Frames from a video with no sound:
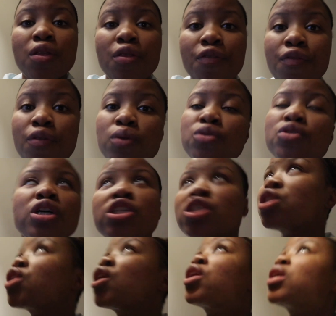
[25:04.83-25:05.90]
the phone. So I just
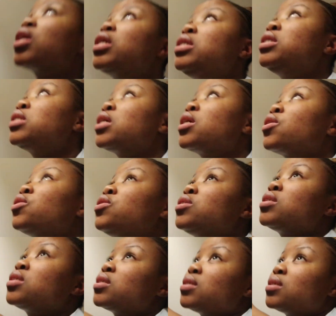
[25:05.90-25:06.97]
started eating
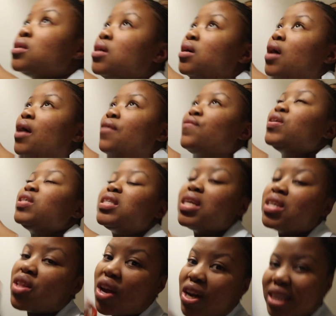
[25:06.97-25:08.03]
because first I
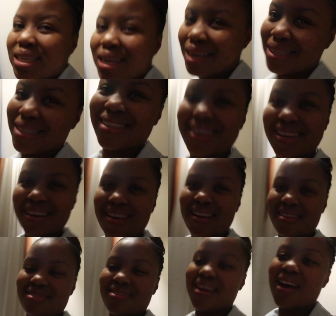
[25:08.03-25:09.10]
started tasting,
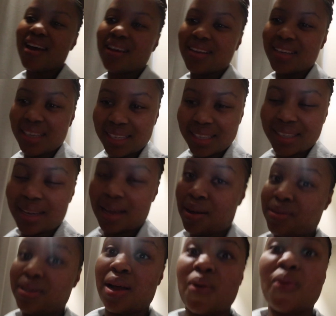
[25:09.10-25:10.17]
and then I was
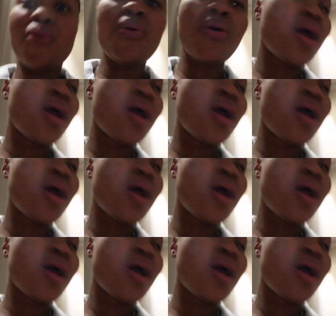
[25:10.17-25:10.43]
like, oh,